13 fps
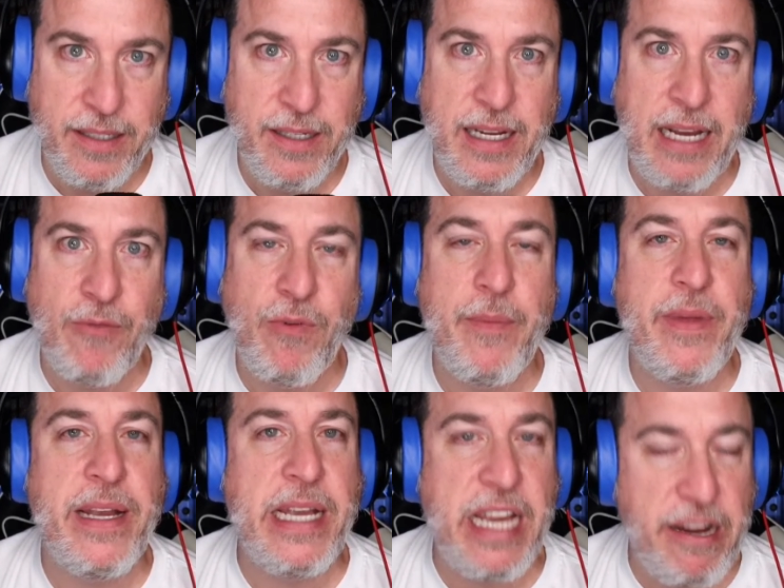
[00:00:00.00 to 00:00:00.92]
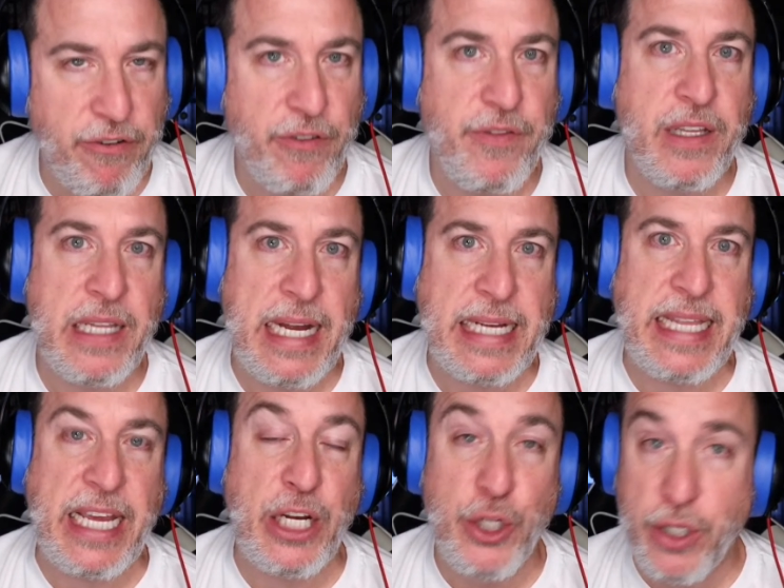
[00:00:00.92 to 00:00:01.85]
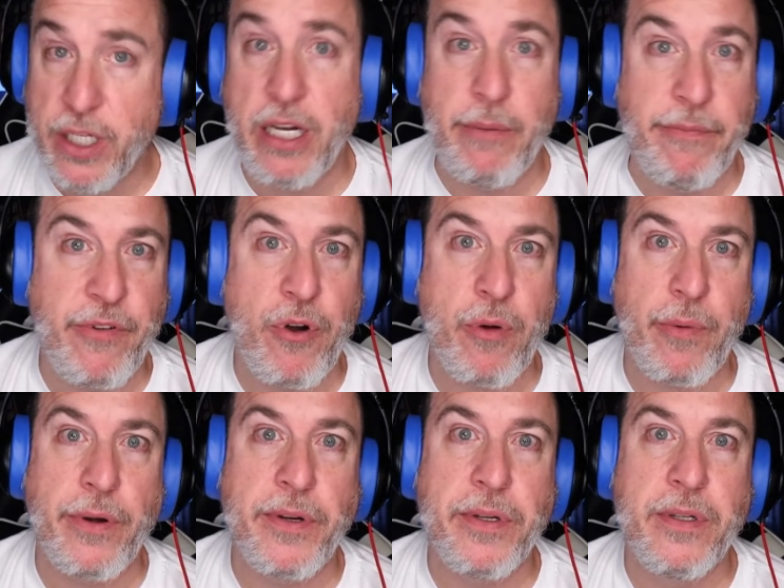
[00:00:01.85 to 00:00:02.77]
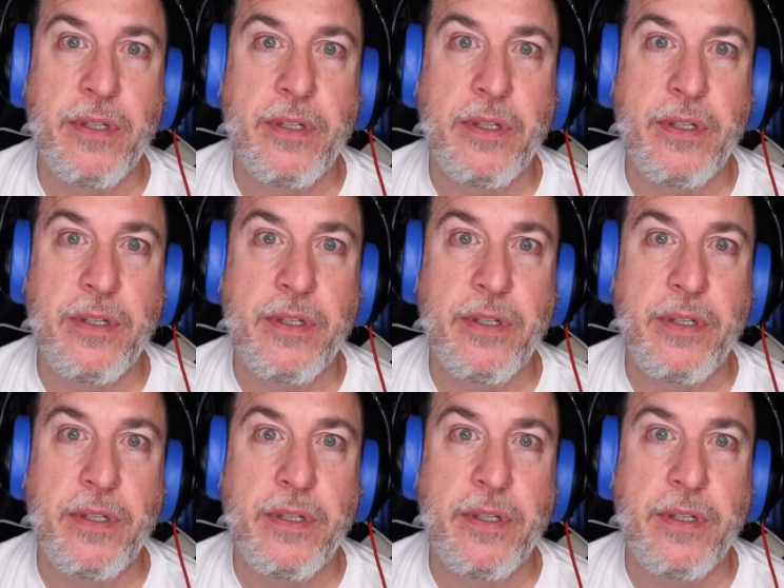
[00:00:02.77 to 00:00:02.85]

and women never felt like they could come forward.